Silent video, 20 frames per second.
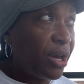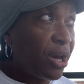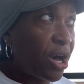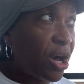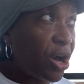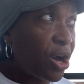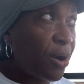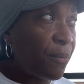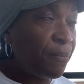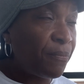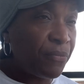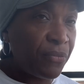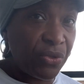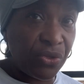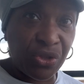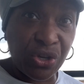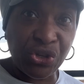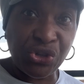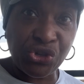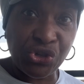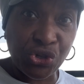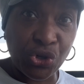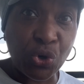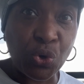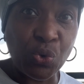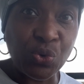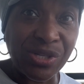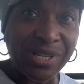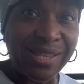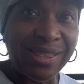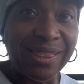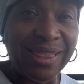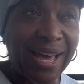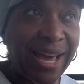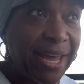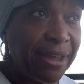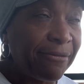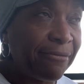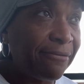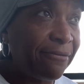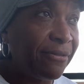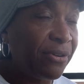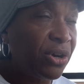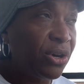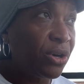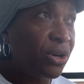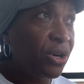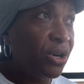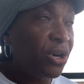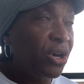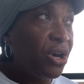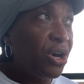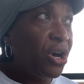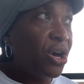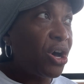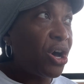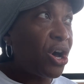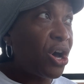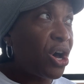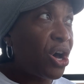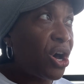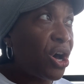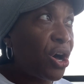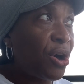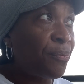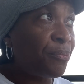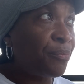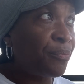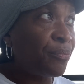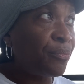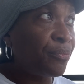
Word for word: um, this chosen life. Um,